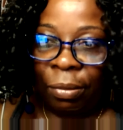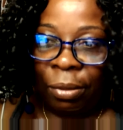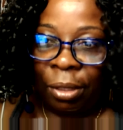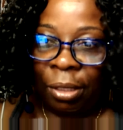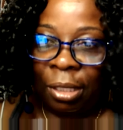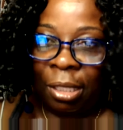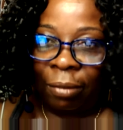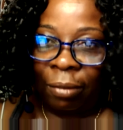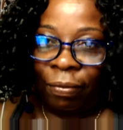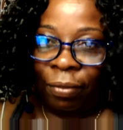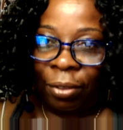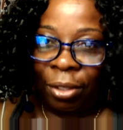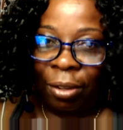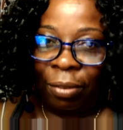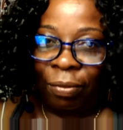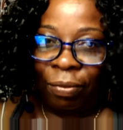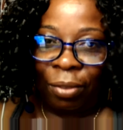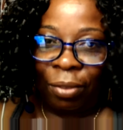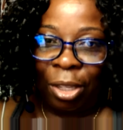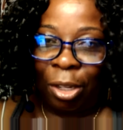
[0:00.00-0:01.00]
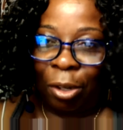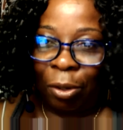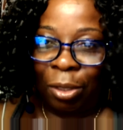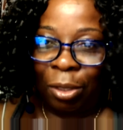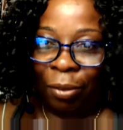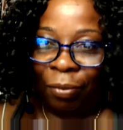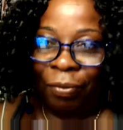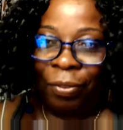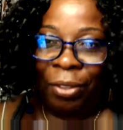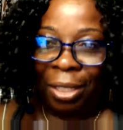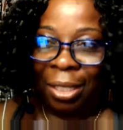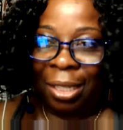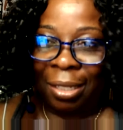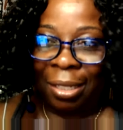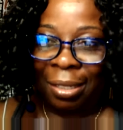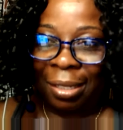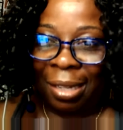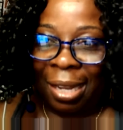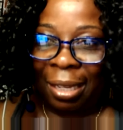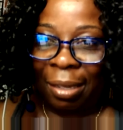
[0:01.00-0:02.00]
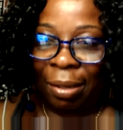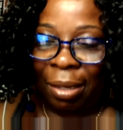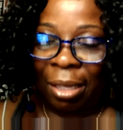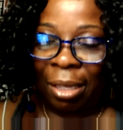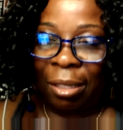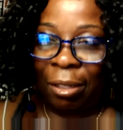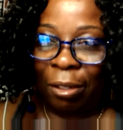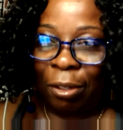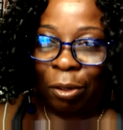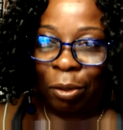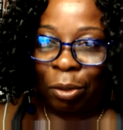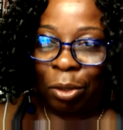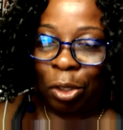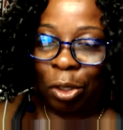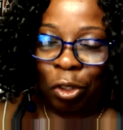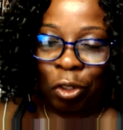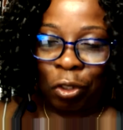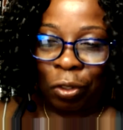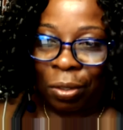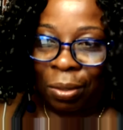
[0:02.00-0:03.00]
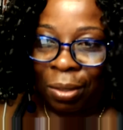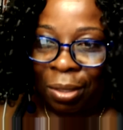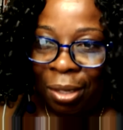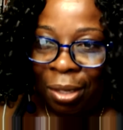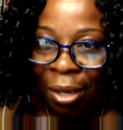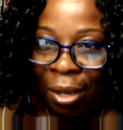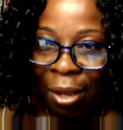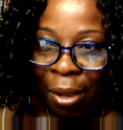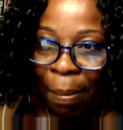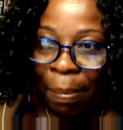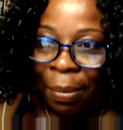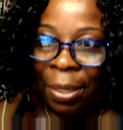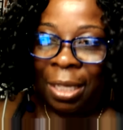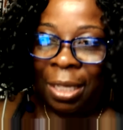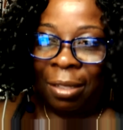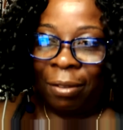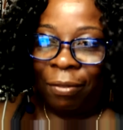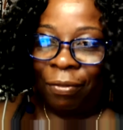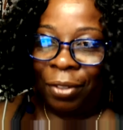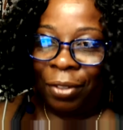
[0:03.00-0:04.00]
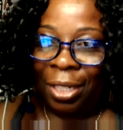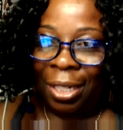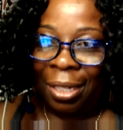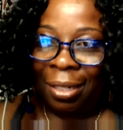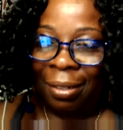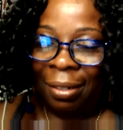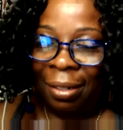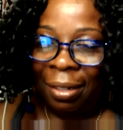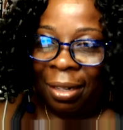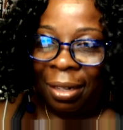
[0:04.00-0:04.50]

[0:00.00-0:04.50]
defeatness, like to just be defeated.